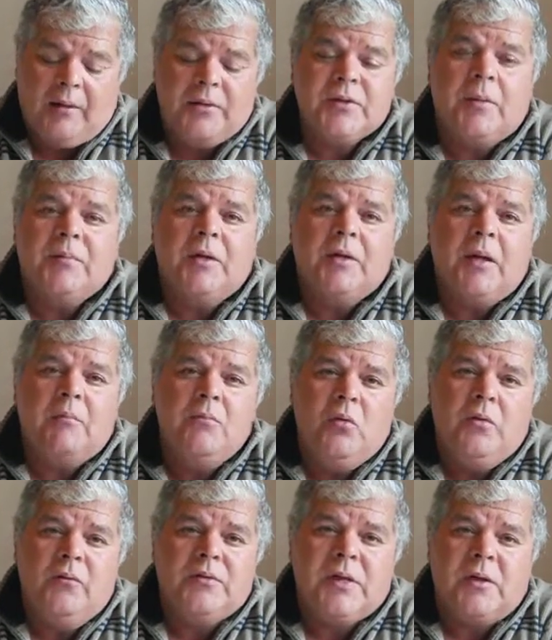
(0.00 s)
something that
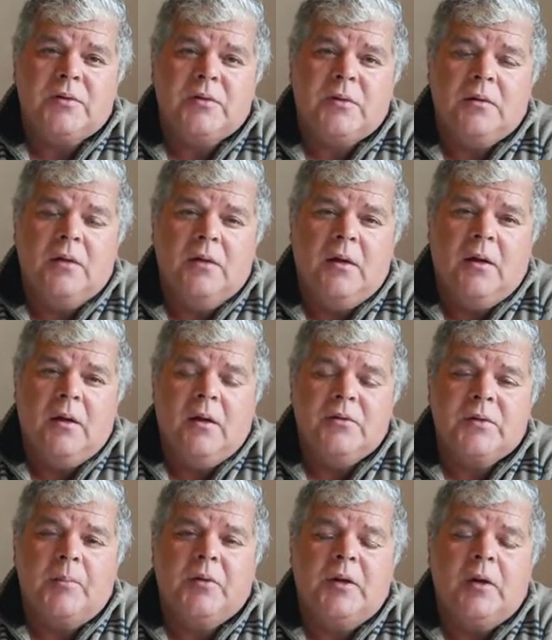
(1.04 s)
moves us,
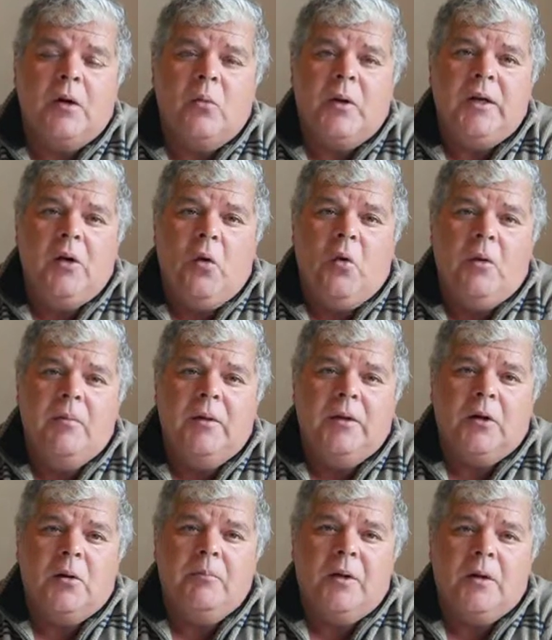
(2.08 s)
something that we know a
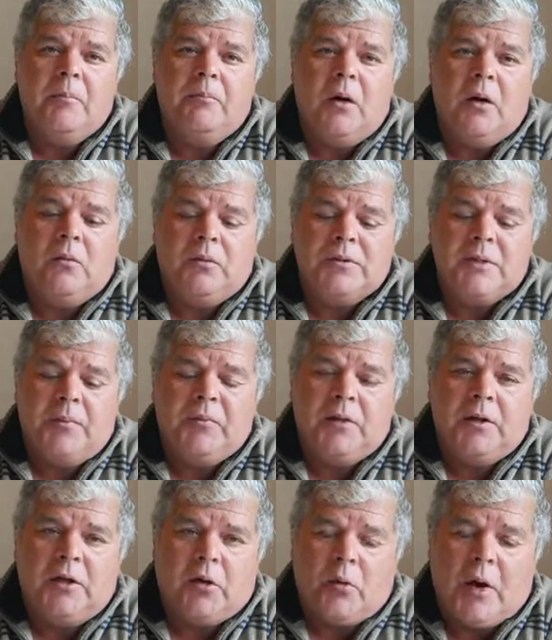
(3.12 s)
little bit about,
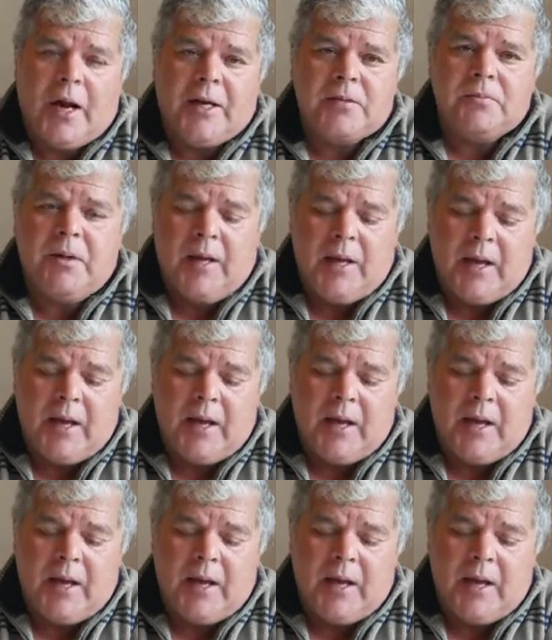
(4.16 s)
something to grasp